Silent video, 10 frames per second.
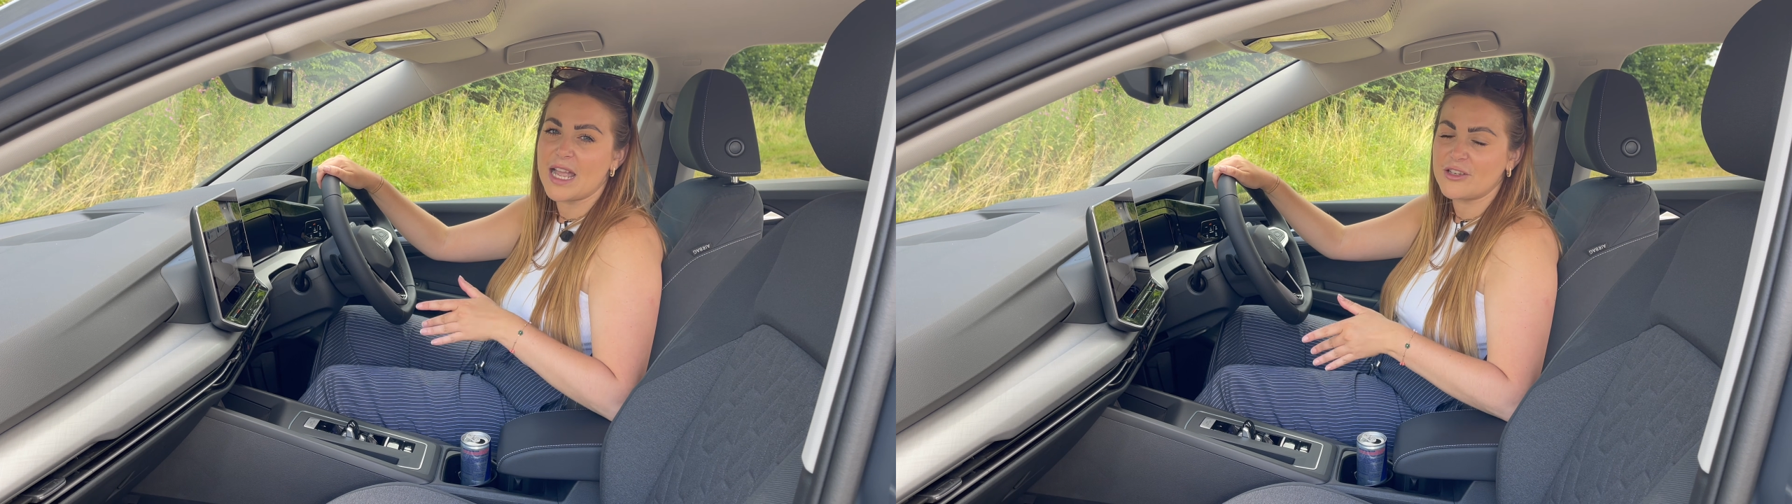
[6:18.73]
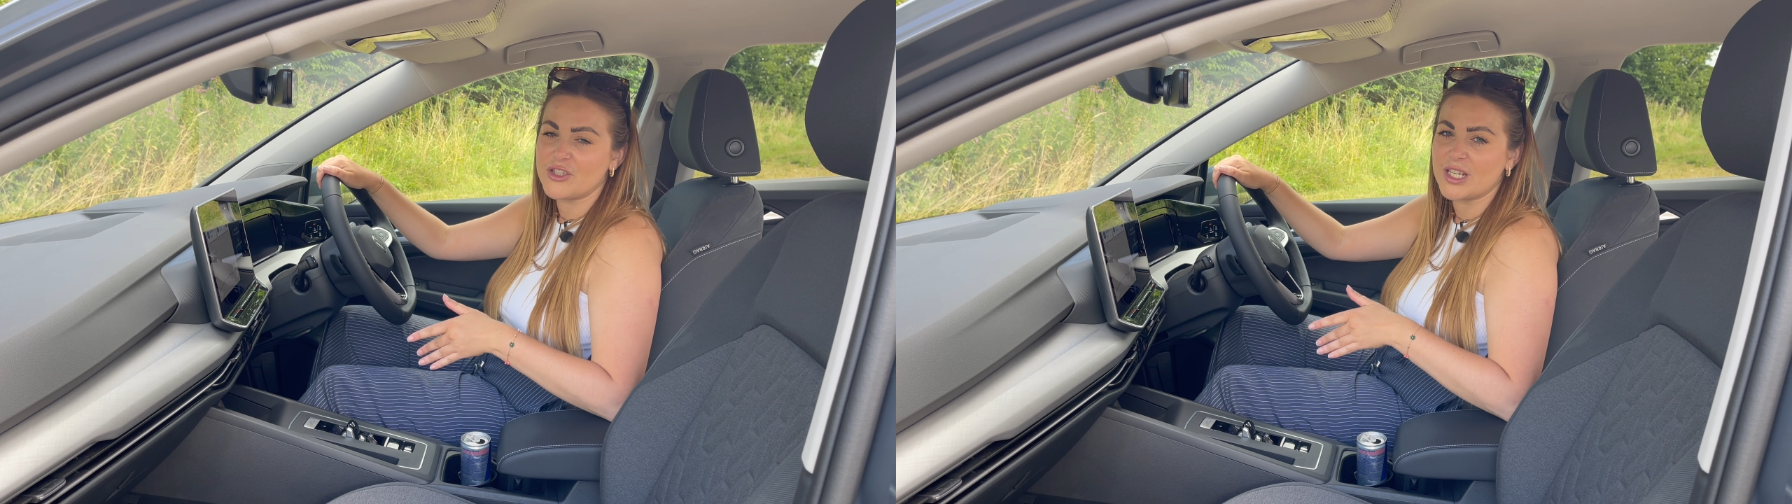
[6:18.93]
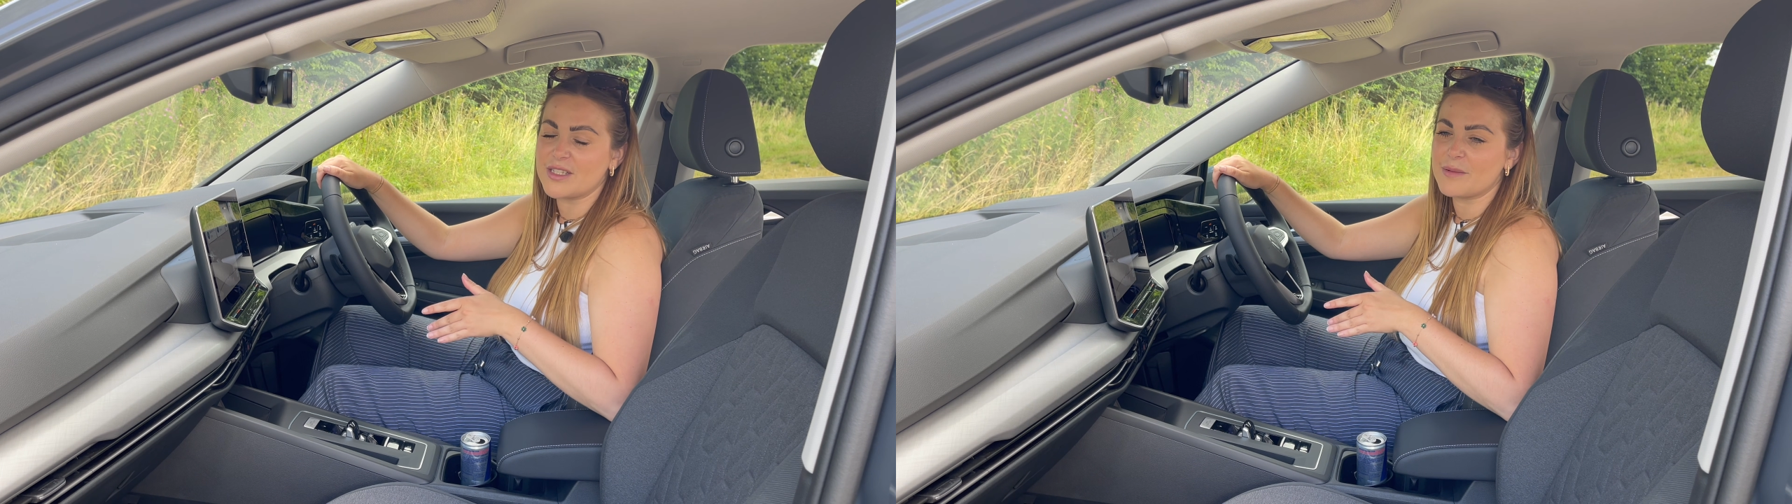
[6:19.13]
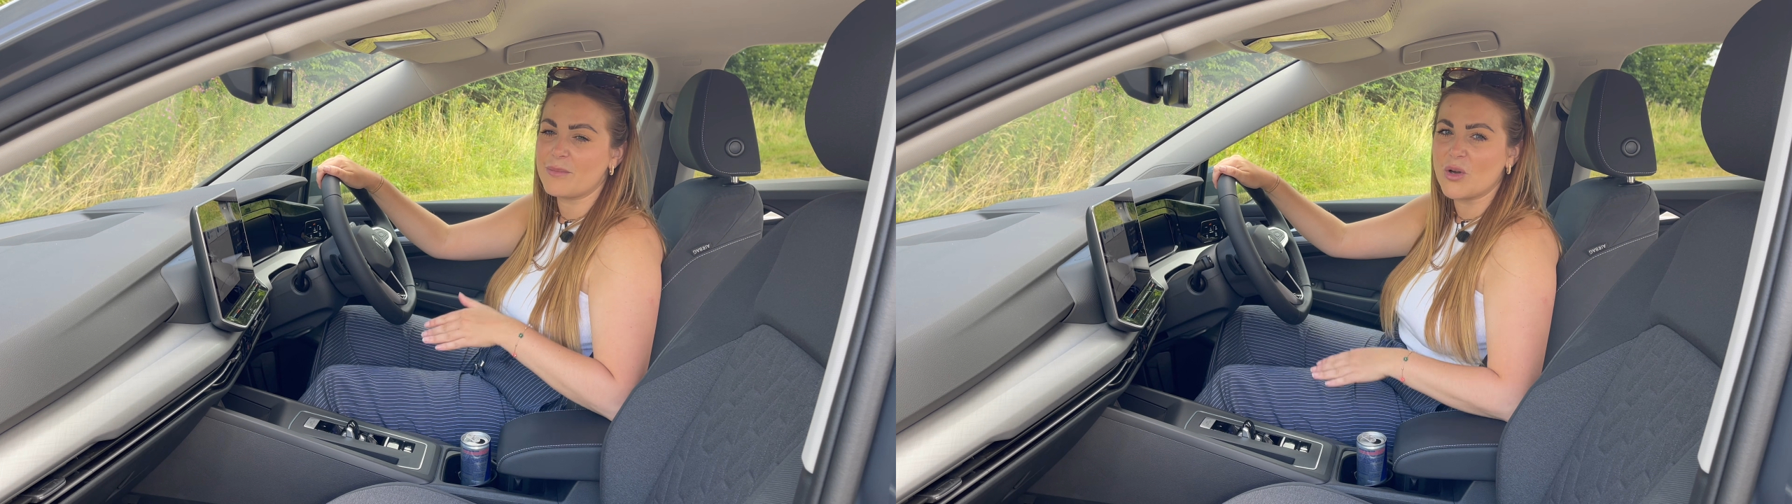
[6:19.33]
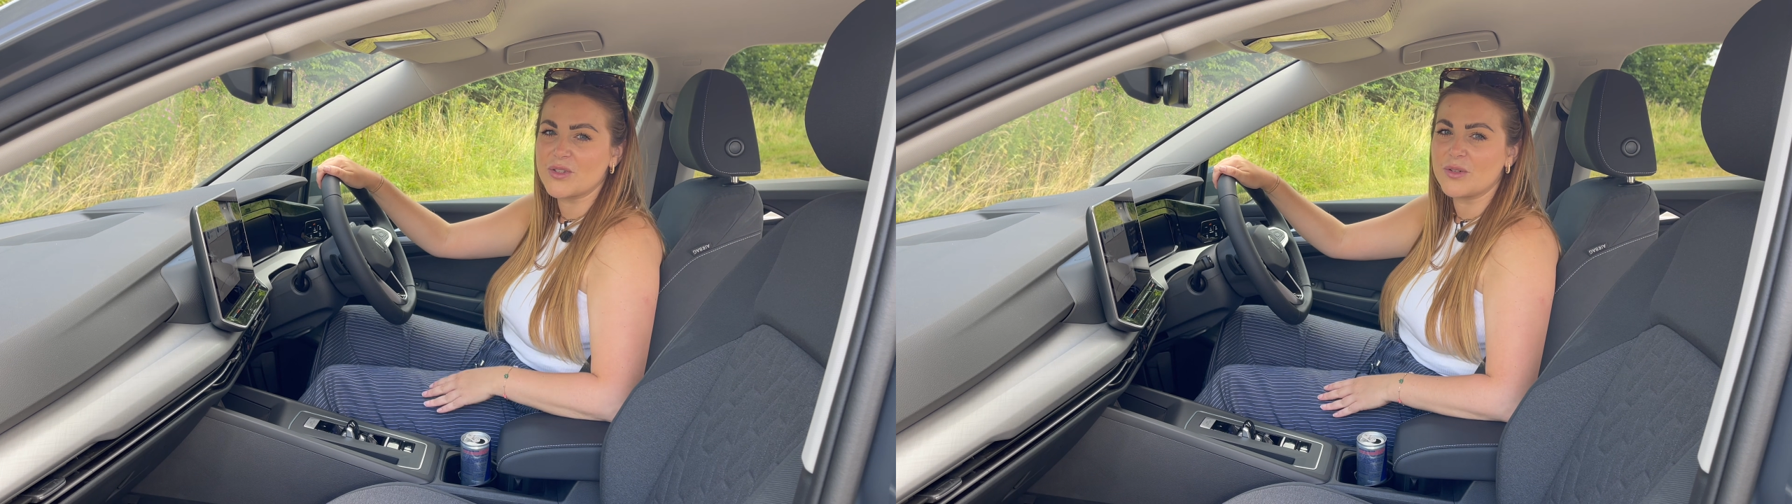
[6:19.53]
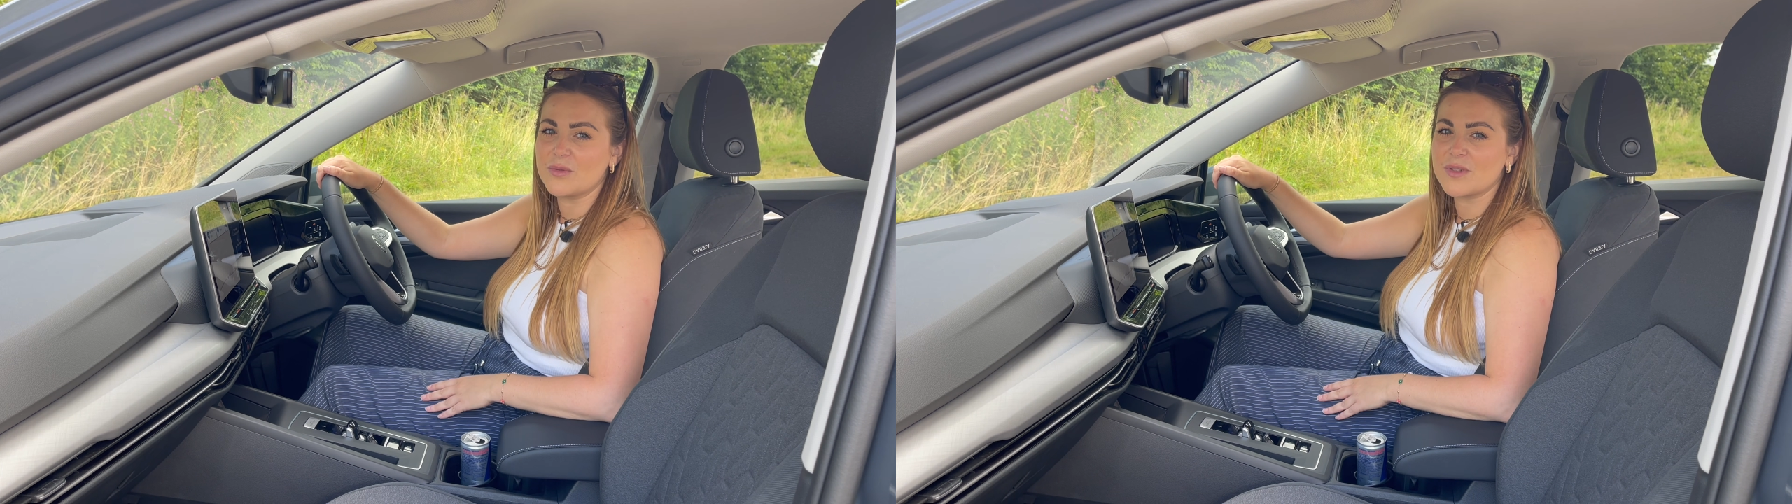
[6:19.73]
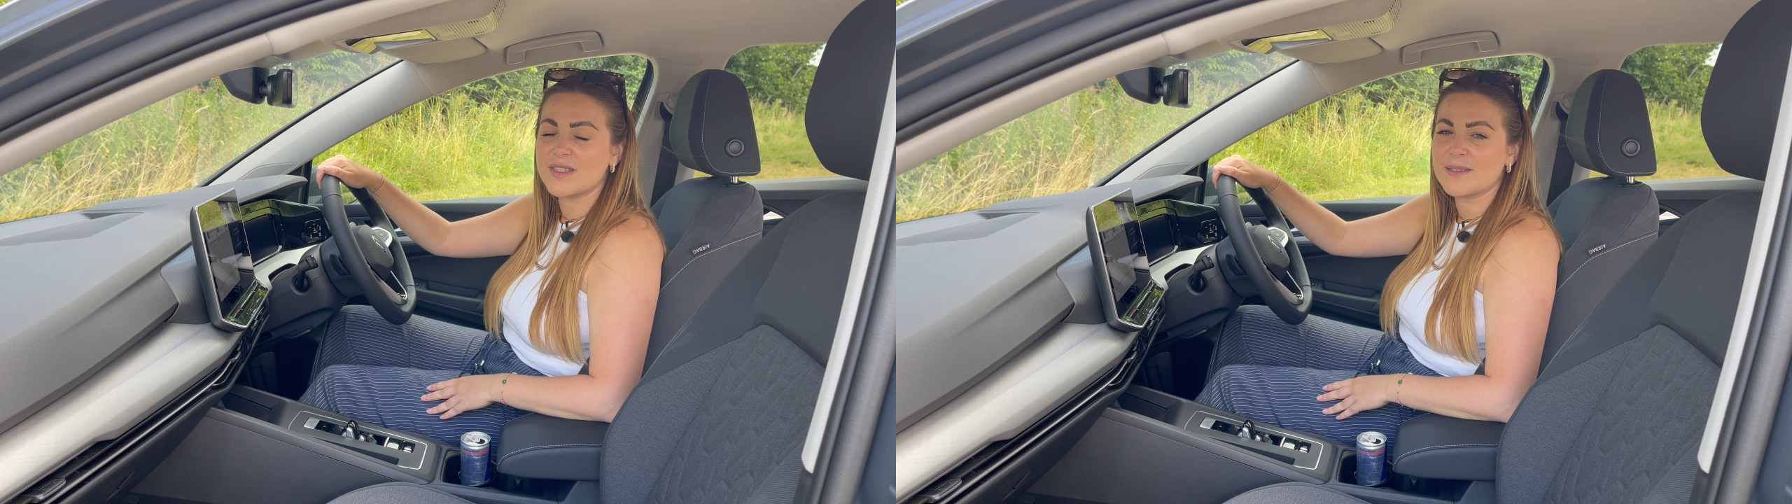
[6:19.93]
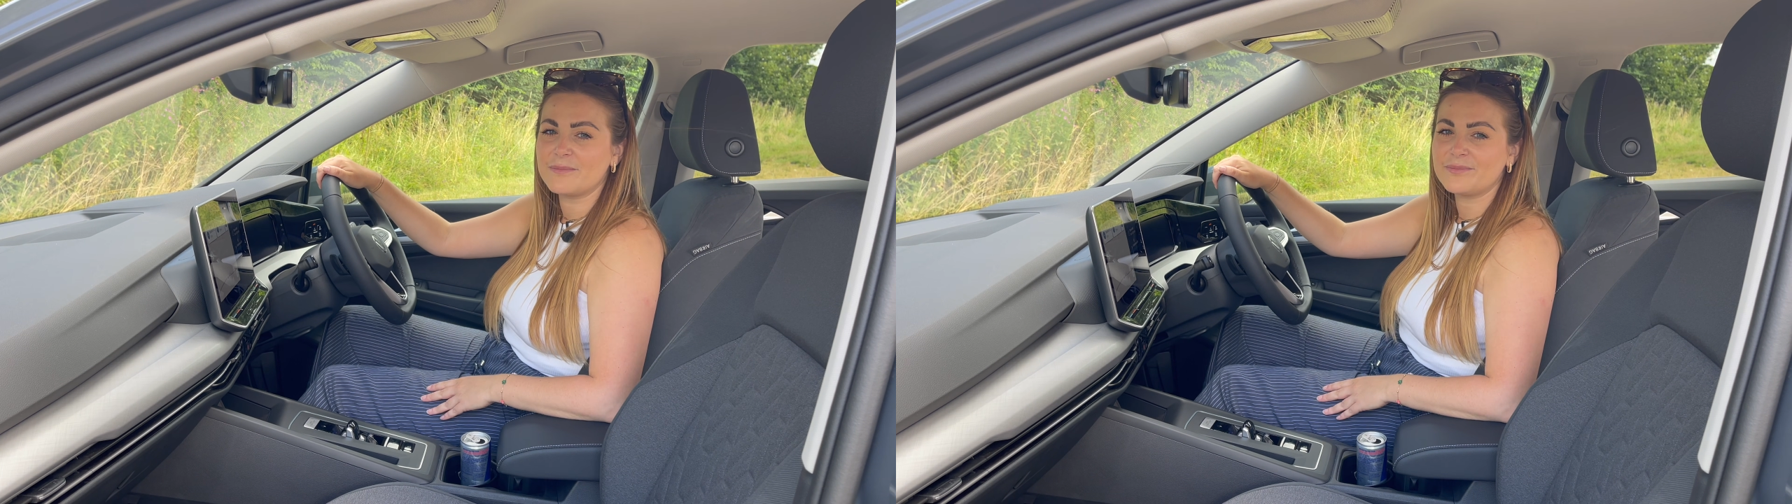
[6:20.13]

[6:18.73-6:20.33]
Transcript: engined models.